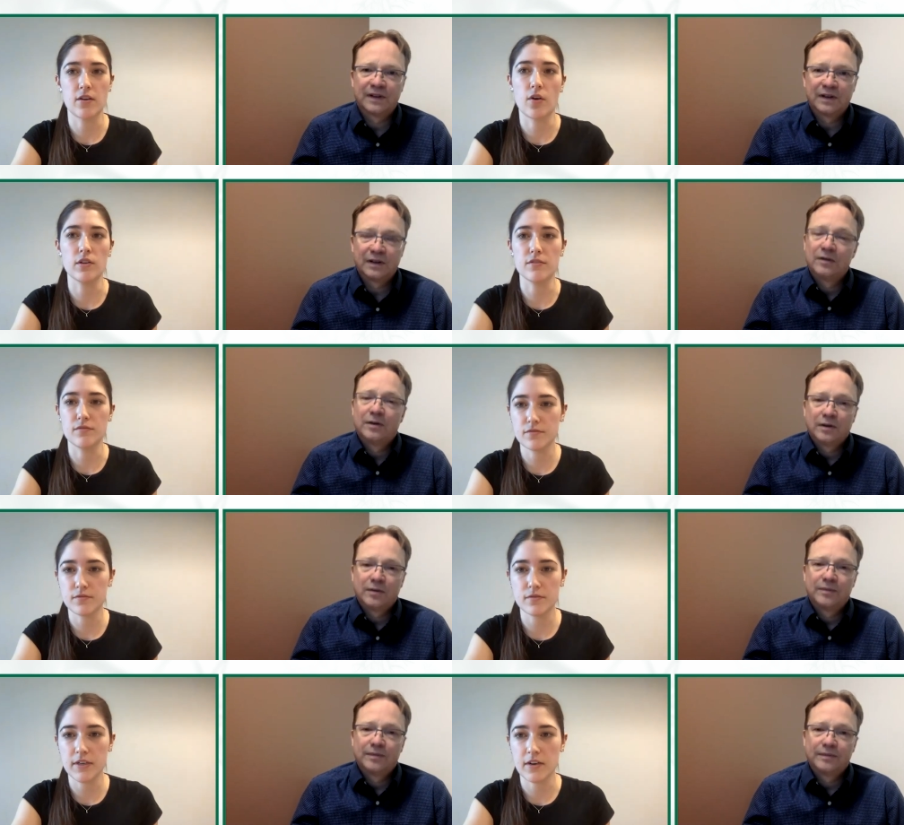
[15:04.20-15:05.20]
Speaker 1: and all of
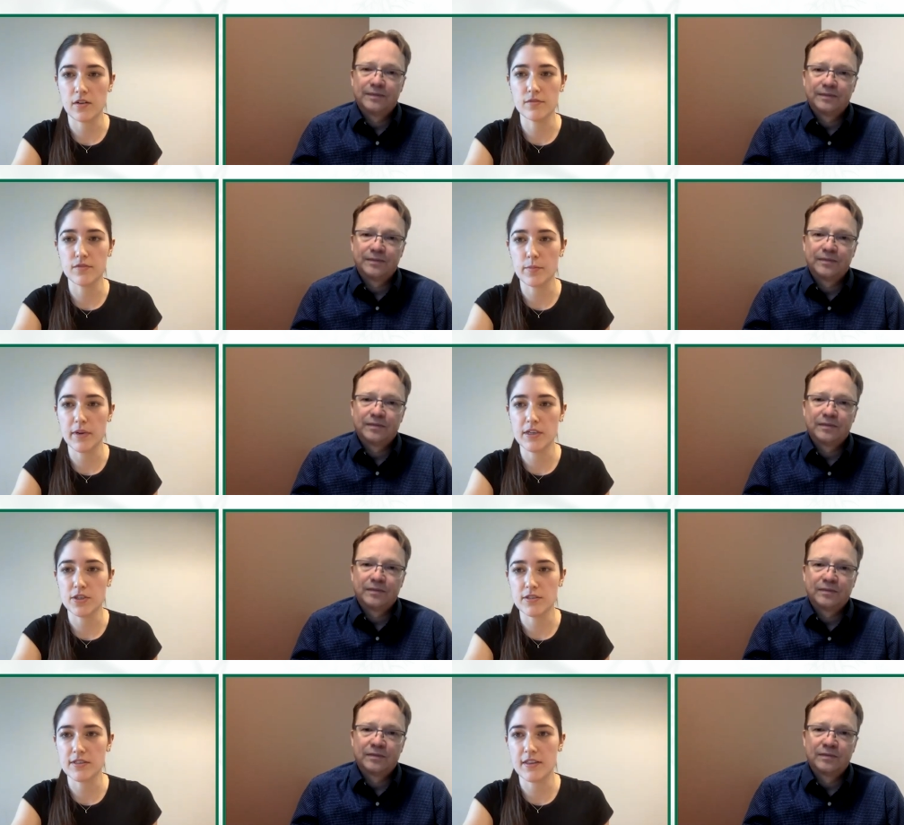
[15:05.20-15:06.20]
and all of the
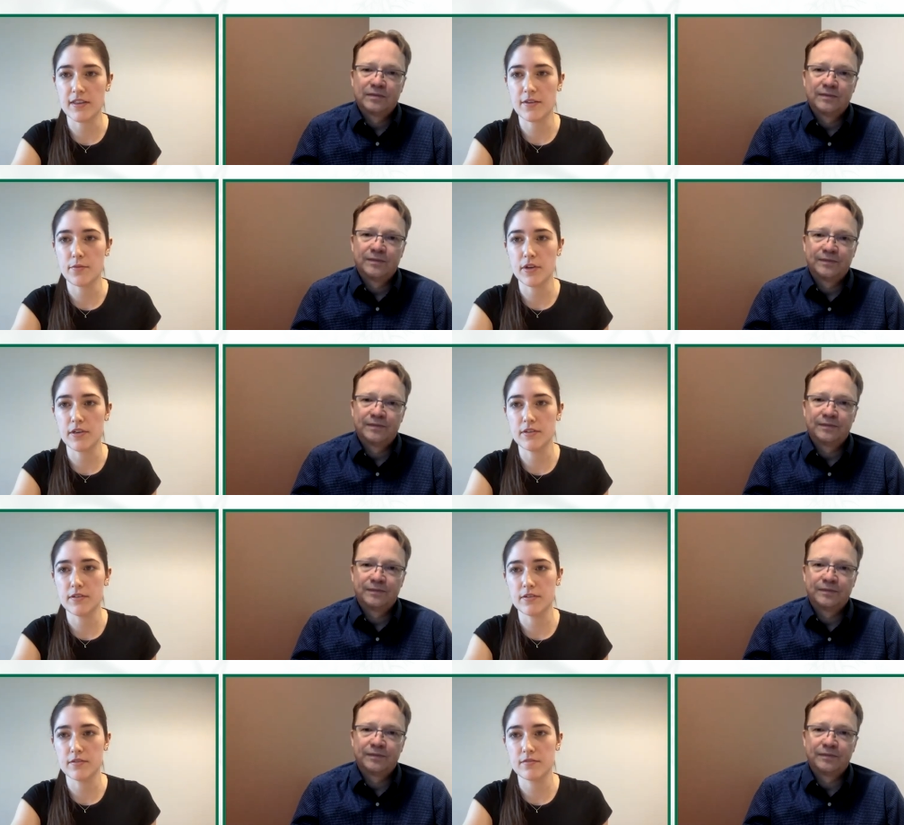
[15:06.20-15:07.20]
patients that they would
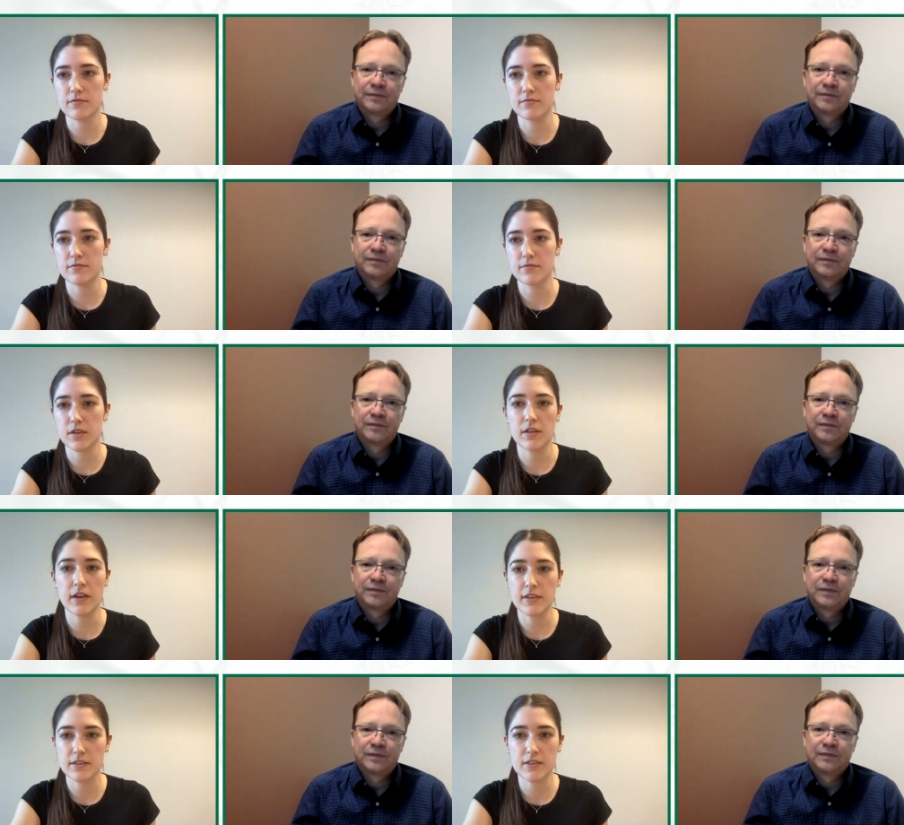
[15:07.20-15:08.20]

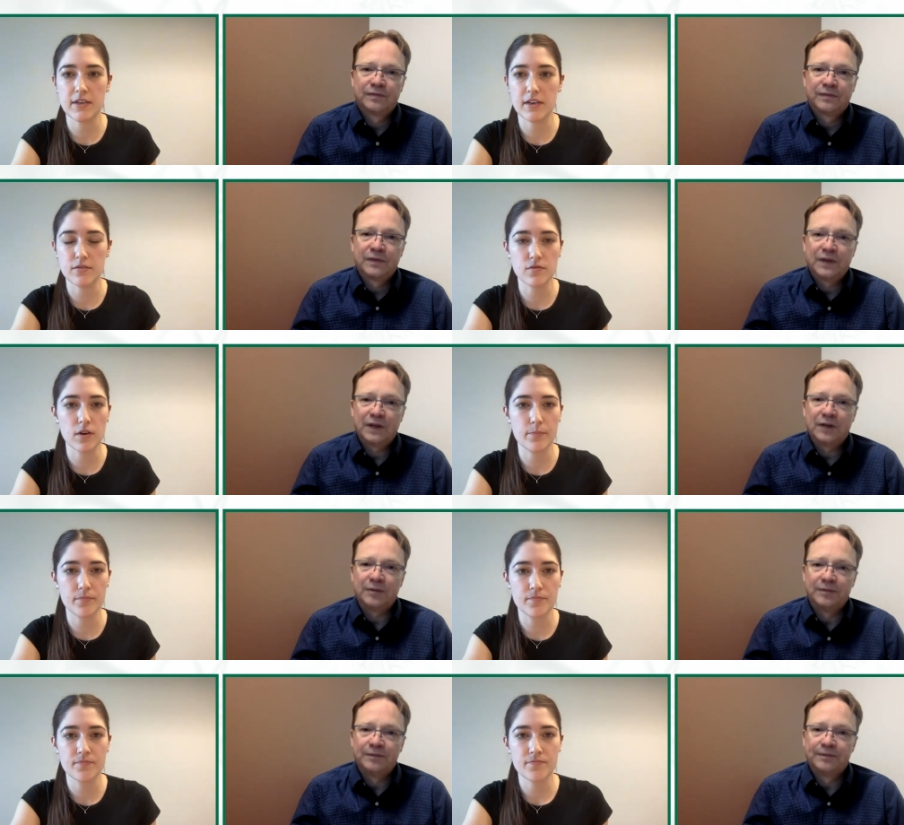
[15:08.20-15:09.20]
collect data yeah.
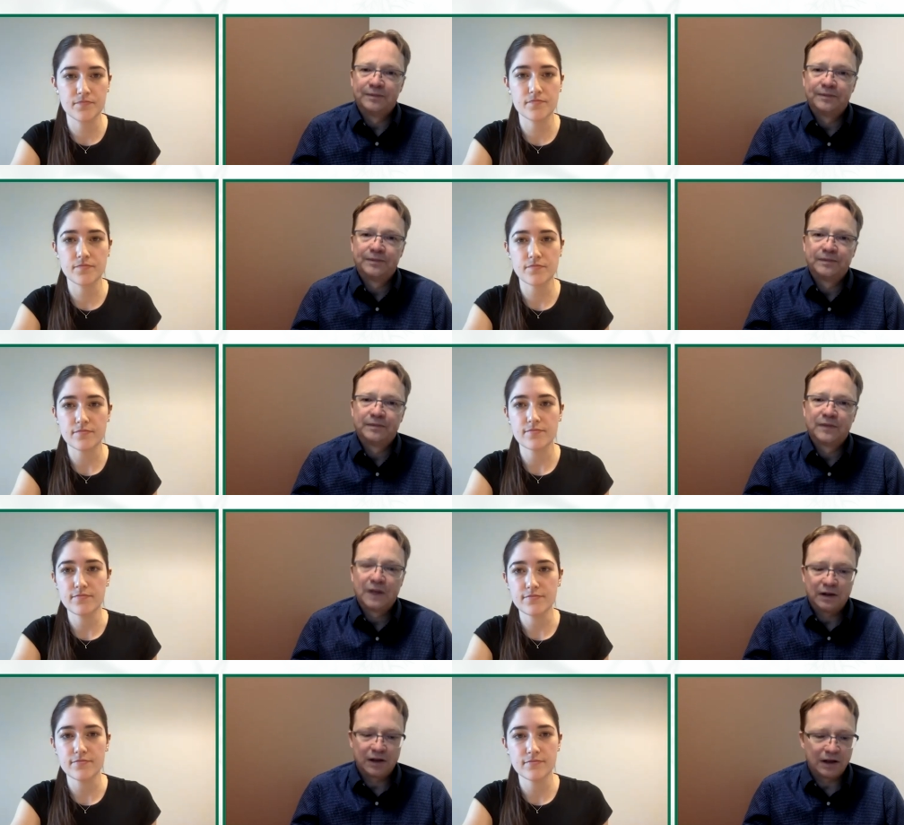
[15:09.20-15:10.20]
from.
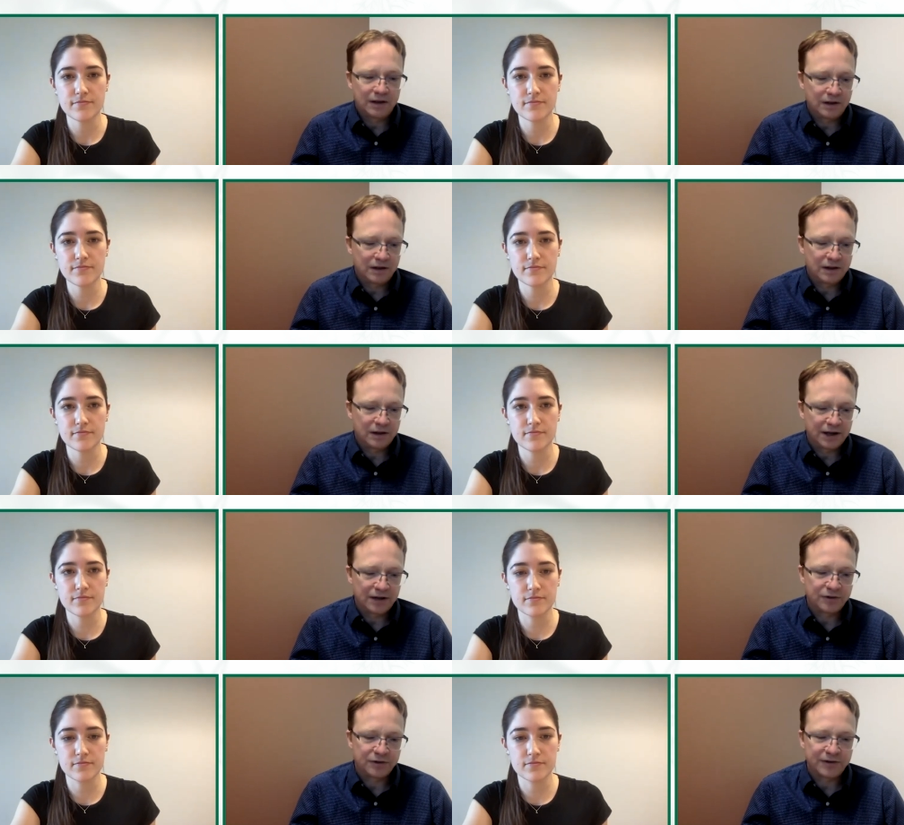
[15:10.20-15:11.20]
Speaker 2: Yeah, I think like
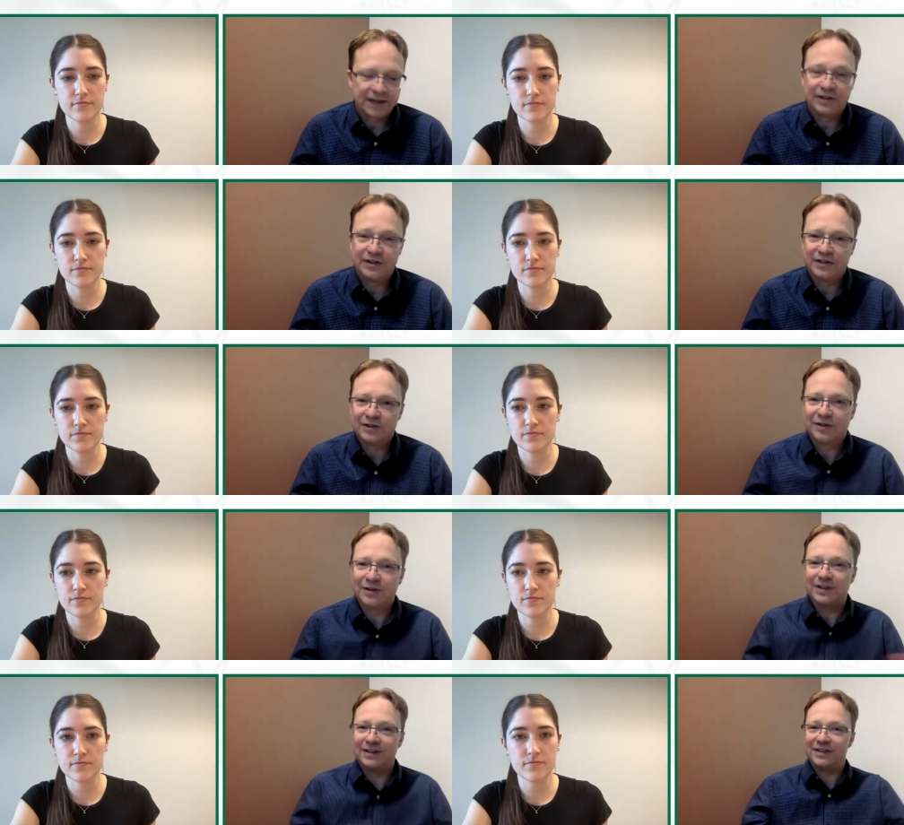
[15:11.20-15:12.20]
other strategies to
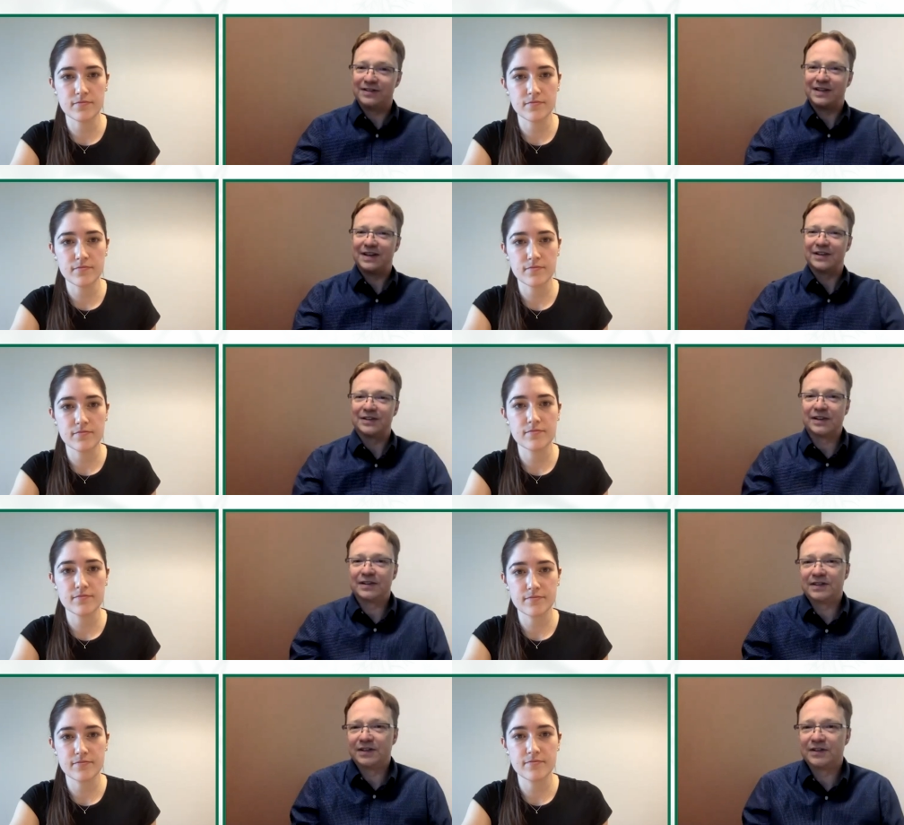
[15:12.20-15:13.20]
look at these cells, like
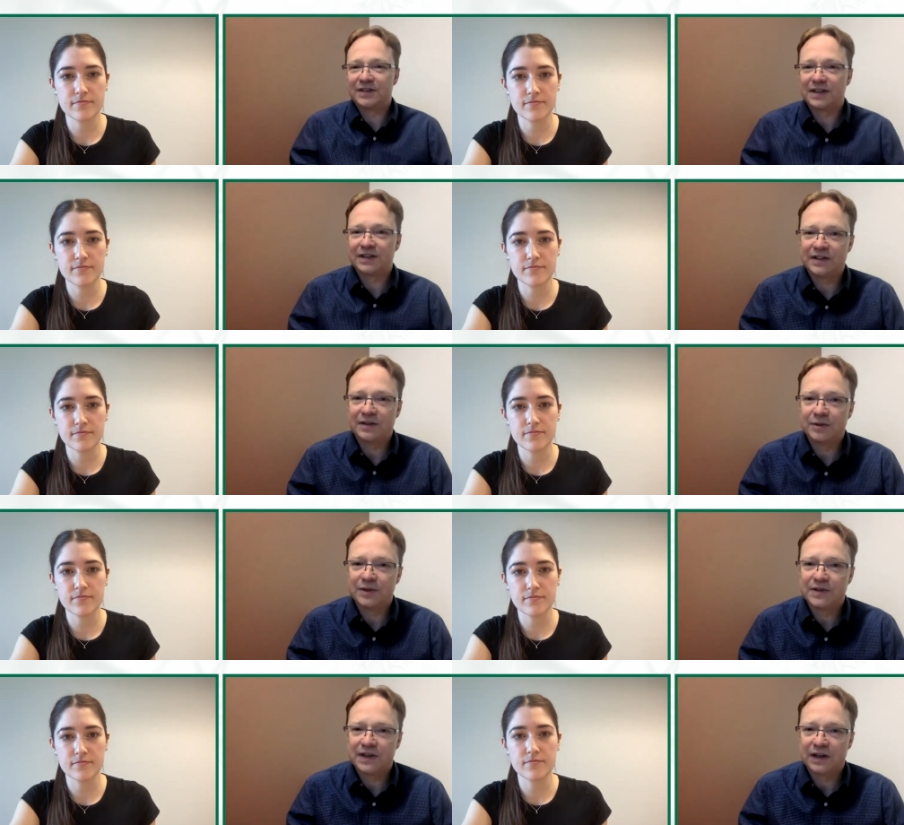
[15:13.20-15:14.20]
single cell
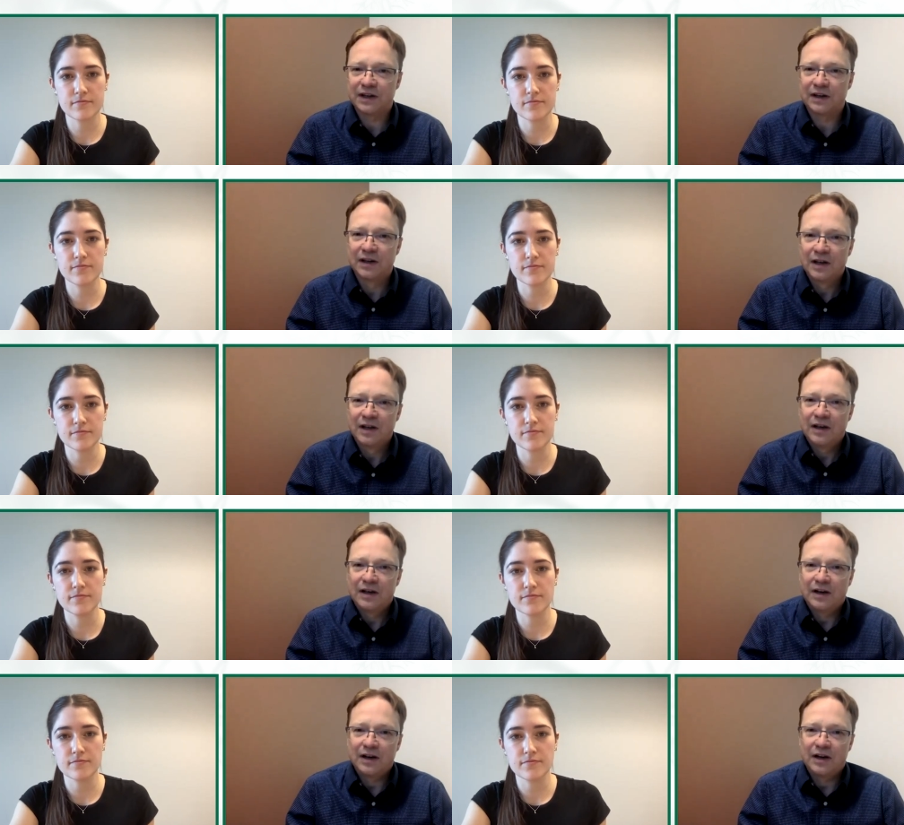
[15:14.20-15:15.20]
sequencing,
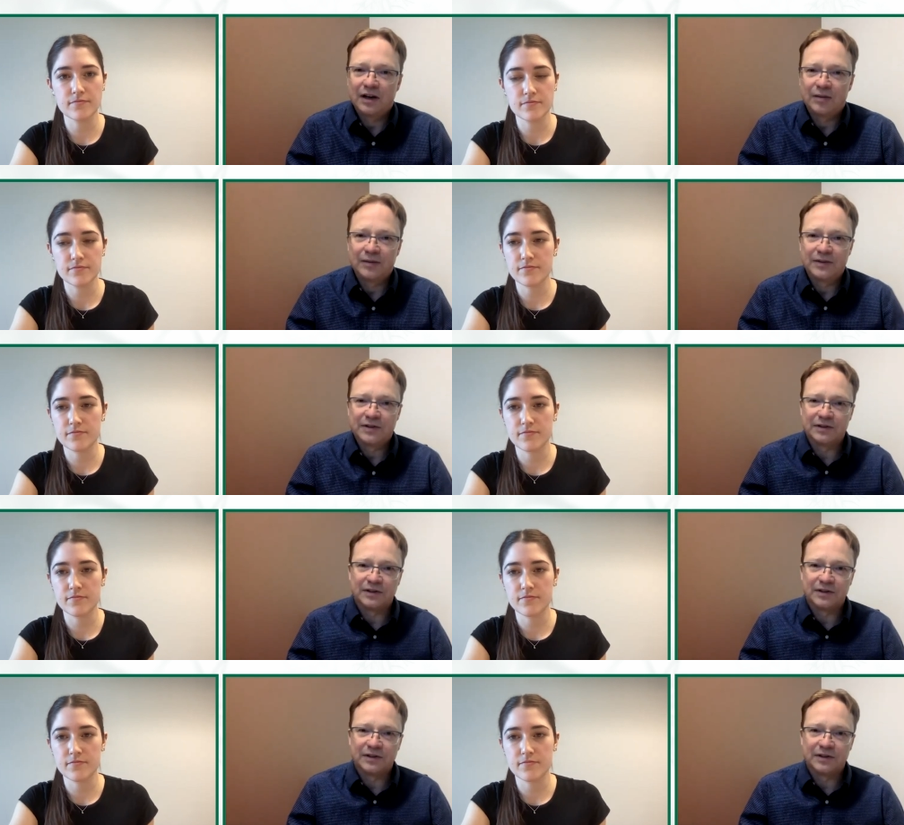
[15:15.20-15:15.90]
um, is there